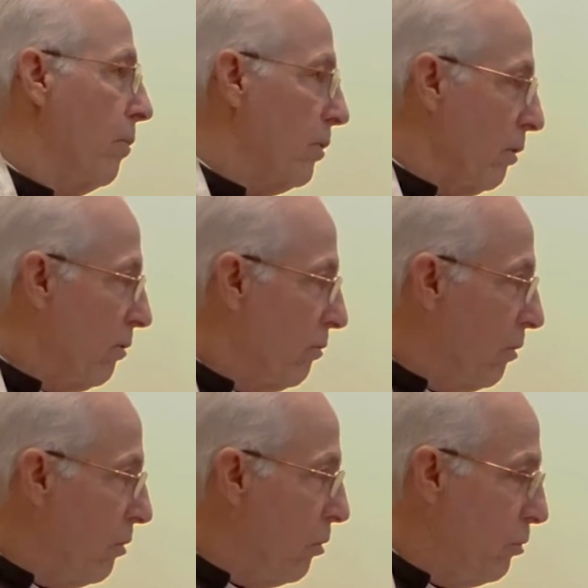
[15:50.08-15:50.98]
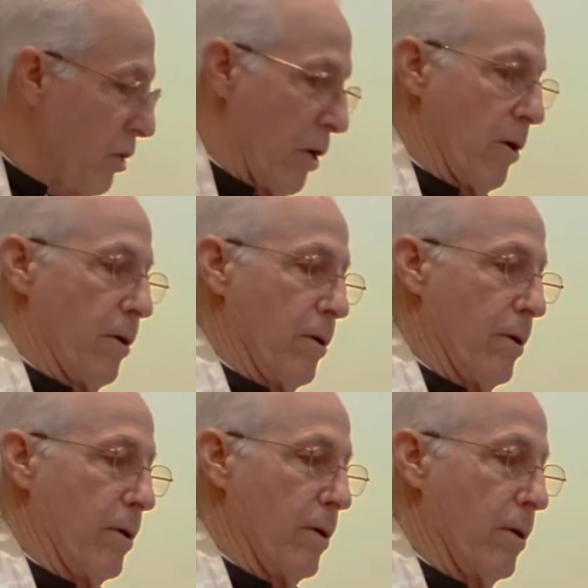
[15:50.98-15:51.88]
But this is a new year.
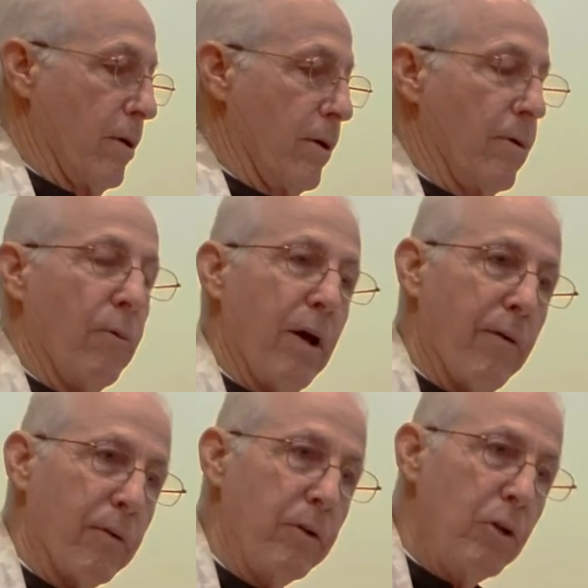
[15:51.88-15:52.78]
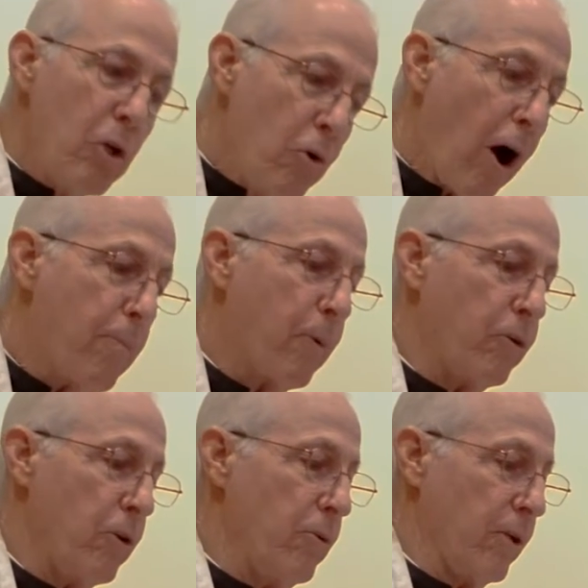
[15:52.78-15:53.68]
We have a new
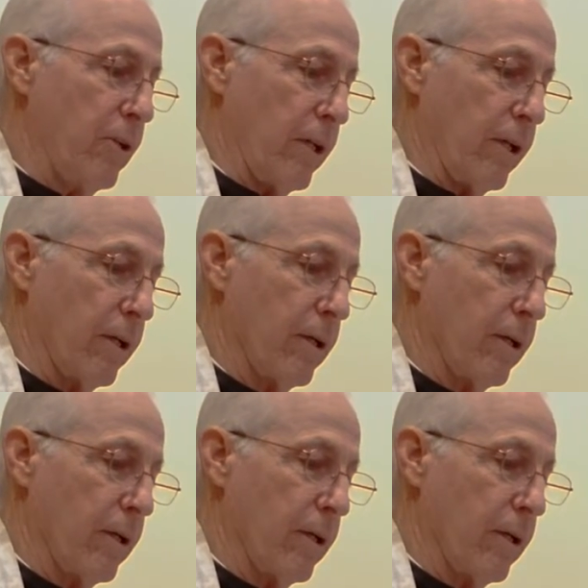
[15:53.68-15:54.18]
opportunity.